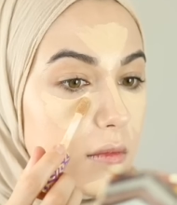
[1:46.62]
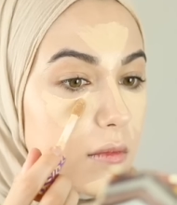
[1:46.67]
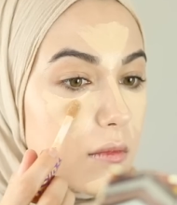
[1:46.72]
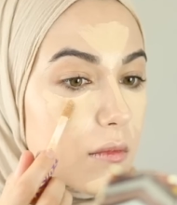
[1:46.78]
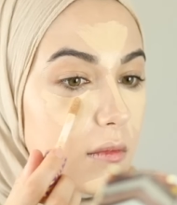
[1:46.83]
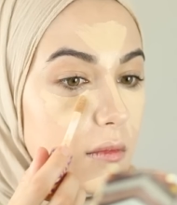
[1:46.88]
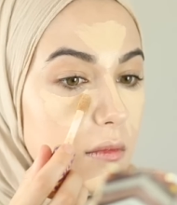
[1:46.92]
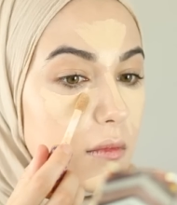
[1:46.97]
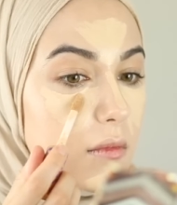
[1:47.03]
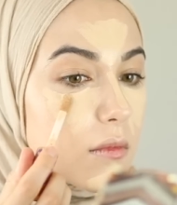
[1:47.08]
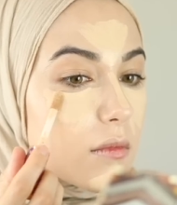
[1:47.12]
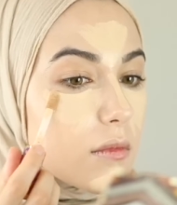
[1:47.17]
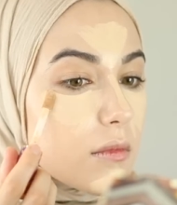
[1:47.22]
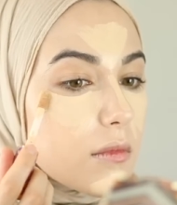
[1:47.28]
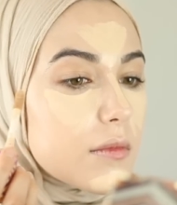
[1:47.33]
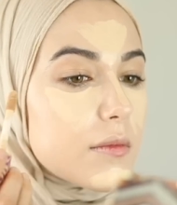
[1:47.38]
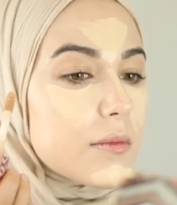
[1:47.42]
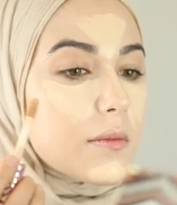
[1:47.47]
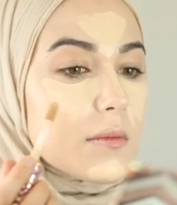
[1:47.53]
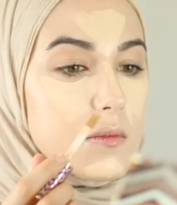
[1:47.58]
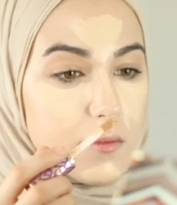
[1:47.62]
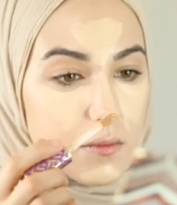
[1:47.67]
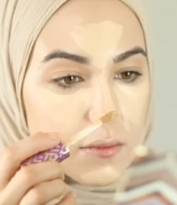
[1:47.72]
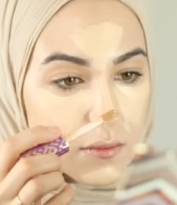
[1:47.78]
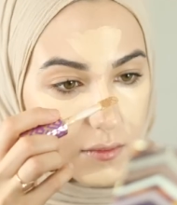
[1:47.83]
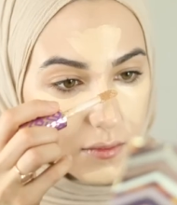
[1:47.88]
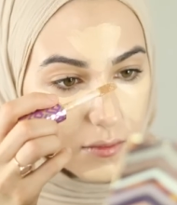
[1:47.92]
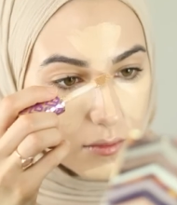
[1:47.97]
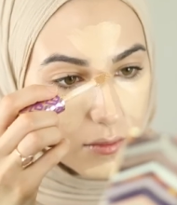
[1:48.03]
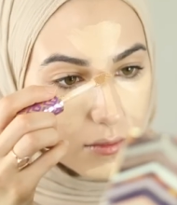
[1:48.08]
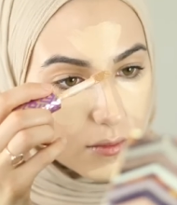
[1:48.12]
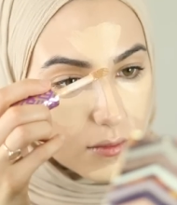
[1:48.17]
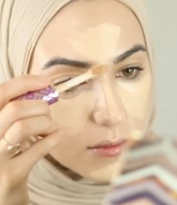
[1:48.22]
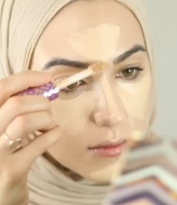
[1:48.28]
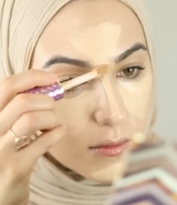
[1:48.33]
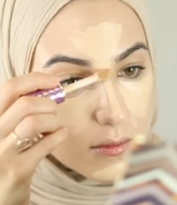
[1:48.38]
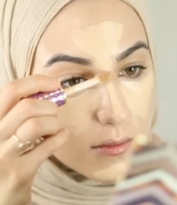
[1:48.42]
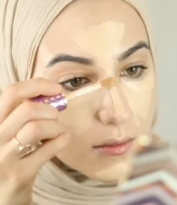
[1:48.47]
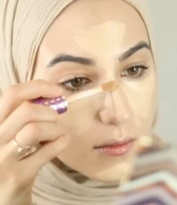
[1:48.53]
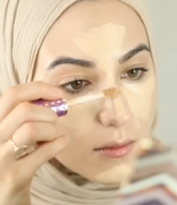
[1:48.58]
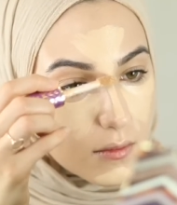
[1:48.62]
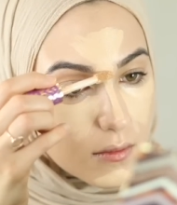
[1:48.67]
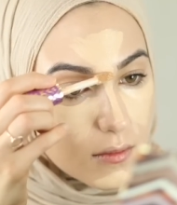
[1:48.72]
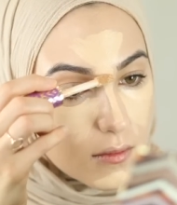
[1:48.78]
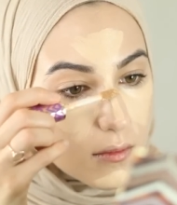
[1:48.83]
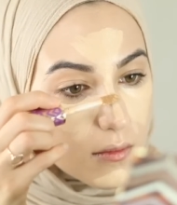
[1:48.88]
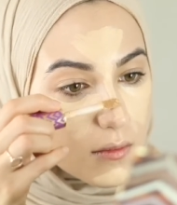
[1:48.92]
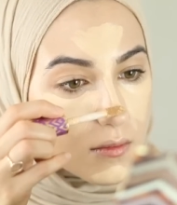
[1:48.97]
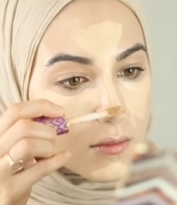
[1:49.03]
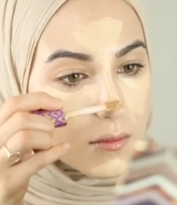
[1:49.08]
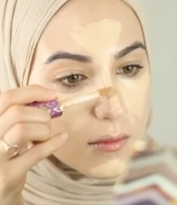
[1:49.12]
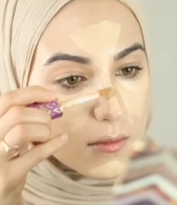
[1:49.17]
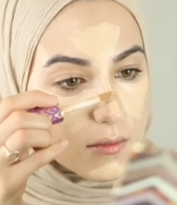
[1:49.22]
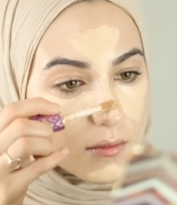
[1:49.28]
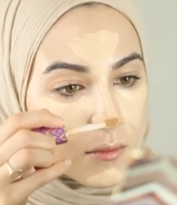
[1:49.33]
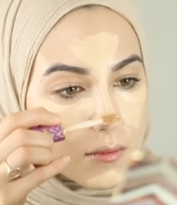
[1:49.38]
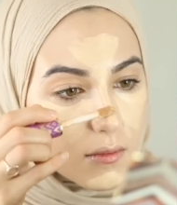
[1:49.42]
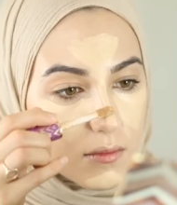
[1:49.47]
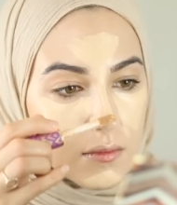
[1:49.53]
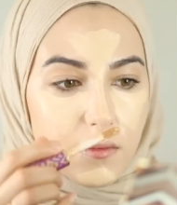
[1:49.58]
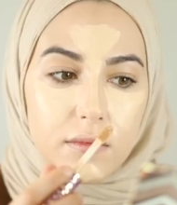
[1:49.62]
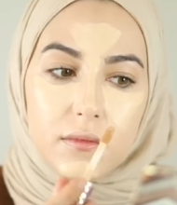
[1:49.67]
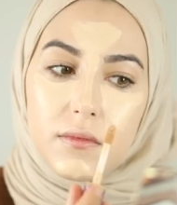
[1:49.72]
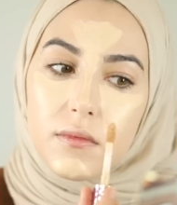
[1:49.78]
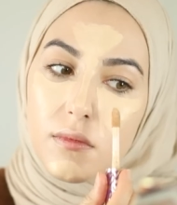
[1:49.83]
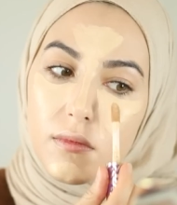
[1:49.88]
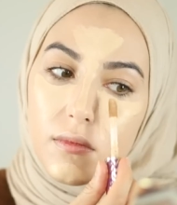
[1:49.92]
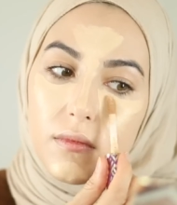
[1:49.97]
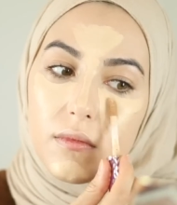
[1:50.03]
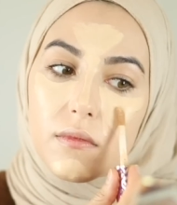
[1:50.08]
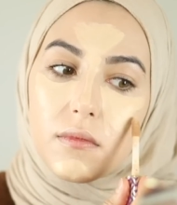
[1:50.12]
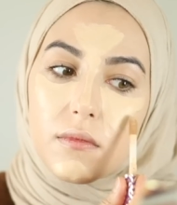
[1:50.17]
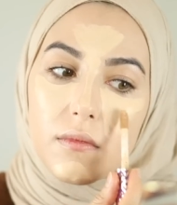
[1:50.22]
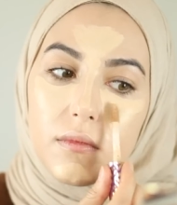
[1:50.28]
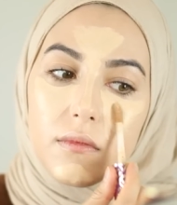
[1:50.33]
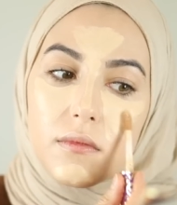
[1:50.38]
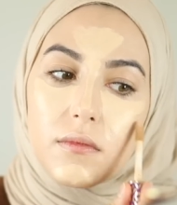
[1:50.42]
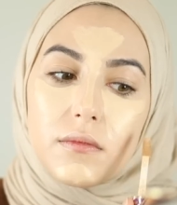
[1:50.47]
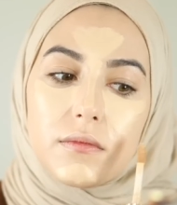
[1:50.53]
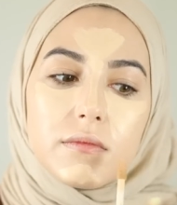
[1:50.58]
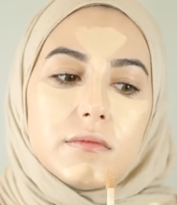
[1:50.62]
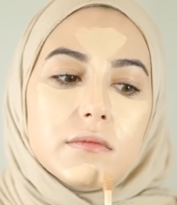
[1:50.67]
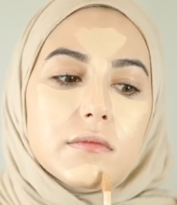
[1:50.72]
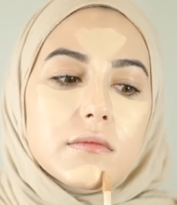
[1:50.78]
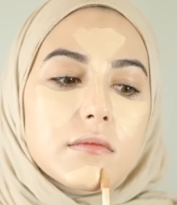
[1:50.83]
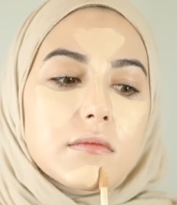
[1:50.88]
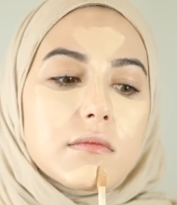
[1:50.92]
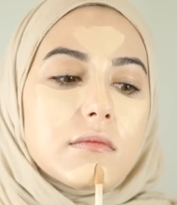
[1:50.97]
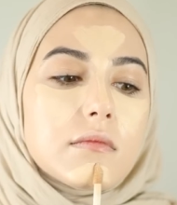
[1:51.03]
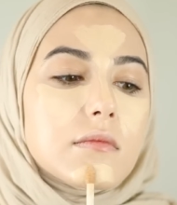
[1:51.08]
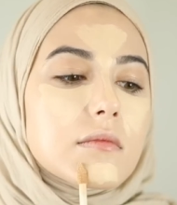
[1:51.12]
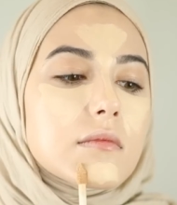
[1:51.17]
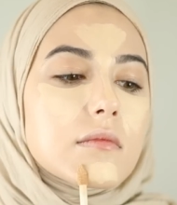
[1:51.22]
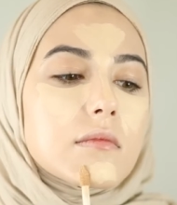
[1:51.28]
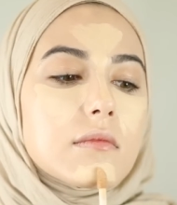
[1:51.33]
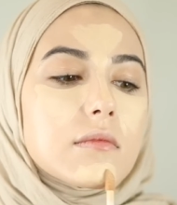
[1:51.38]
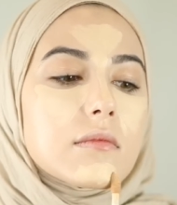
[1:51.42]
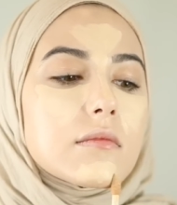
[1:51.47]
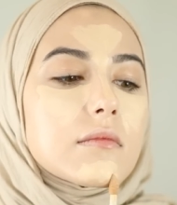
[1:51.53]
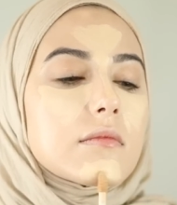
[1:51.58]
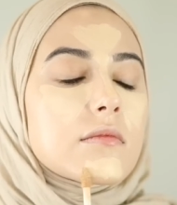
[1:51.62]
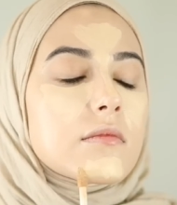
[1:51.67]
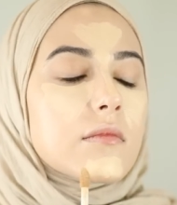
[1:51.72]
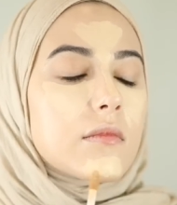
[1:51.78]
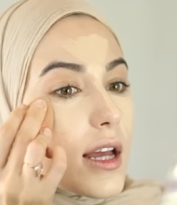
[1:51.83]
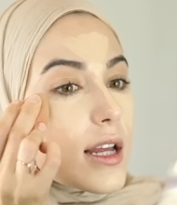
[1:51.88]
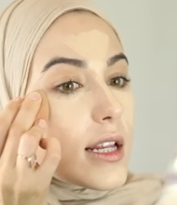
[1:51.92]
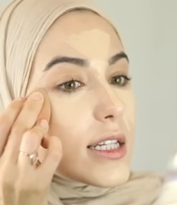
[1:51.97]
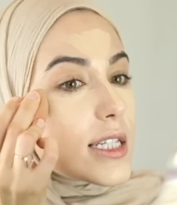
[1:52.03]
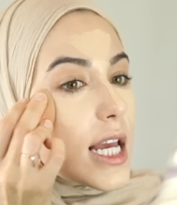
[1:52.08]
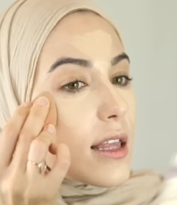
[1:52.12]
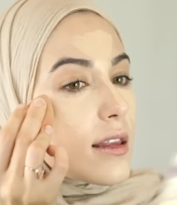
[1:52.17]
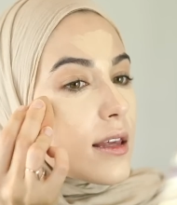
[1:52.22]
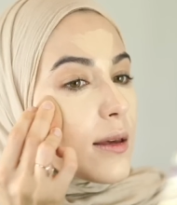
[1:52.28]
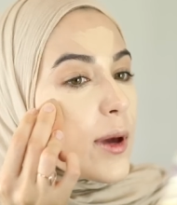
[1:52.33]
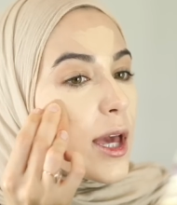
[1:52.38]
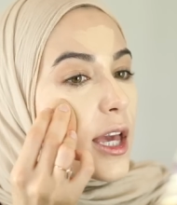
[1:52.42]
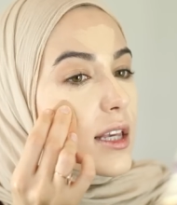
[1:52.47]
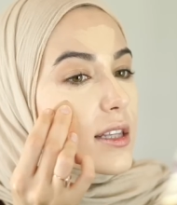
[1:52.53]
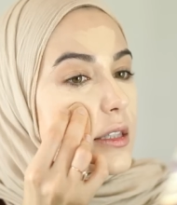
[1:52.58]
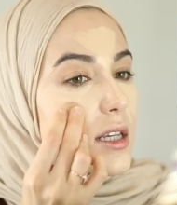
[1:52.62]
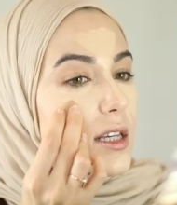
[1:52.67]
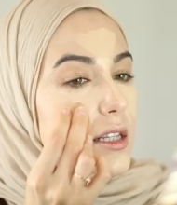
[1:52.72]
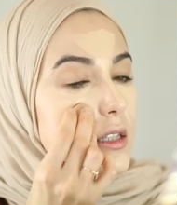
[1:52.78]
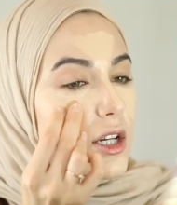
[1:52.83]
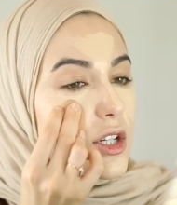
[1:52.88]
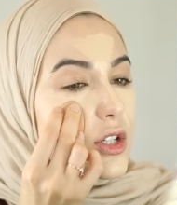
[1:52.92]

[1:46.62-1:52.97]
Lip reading: this concealer is super full coverage and it is really thick, I don't use this on a daily basis.